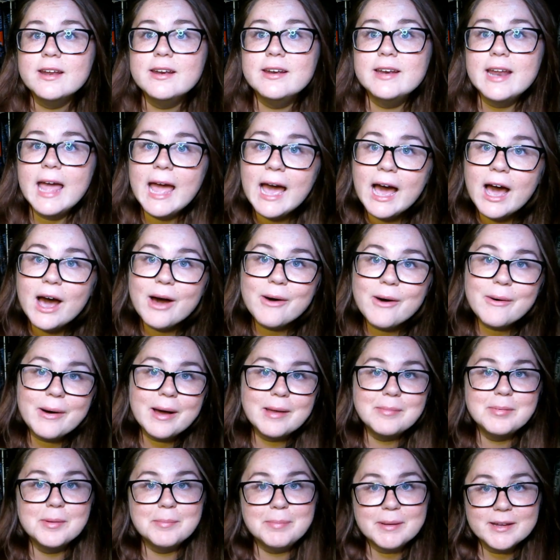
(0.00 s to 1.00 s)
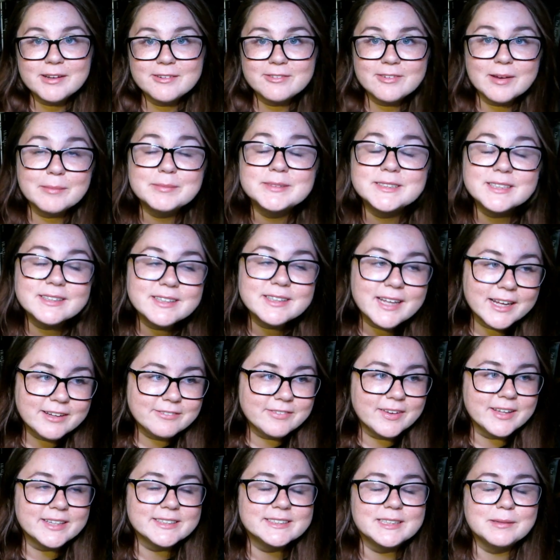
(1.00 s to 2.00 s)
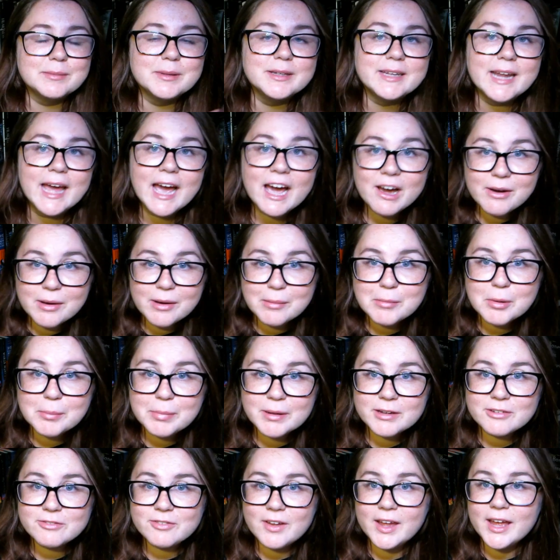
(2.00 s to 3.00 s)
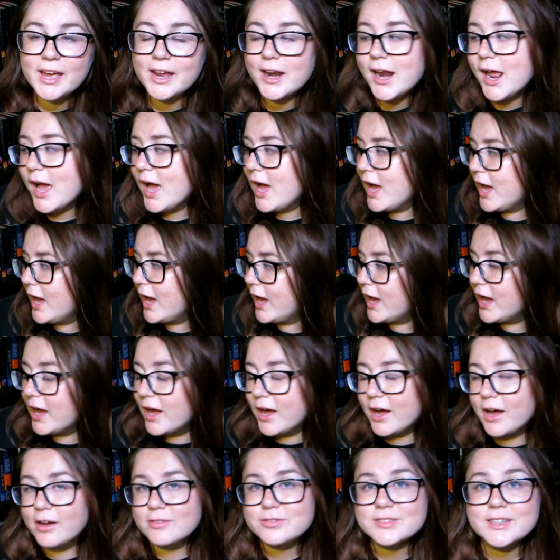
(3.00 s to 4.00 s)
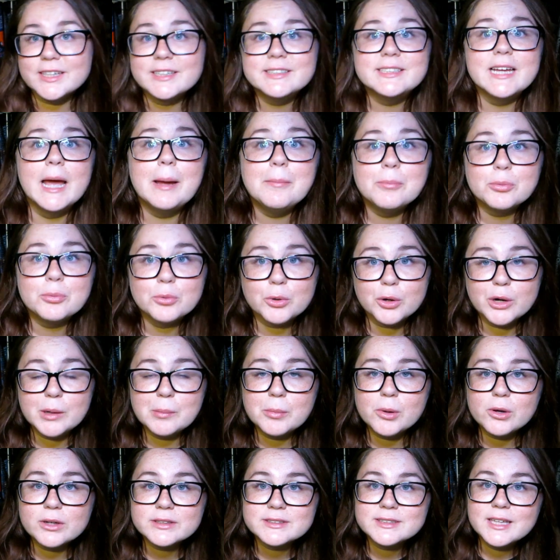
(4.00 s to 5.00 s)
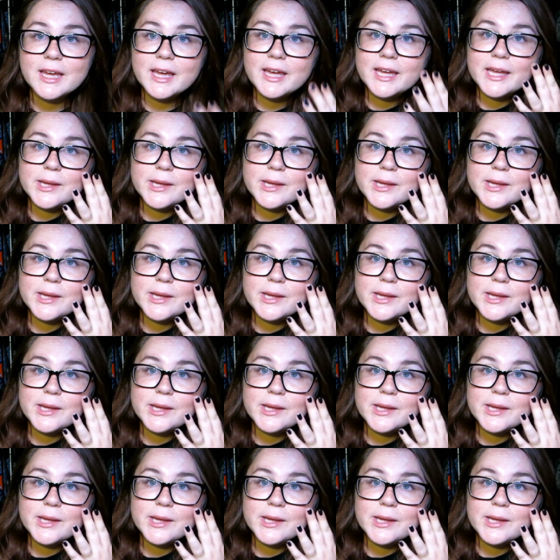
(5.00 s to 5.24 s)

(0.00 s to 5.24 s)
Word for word: Now I'm a big, I'm still like fantasy, but now I'm a big fan of contemporary books.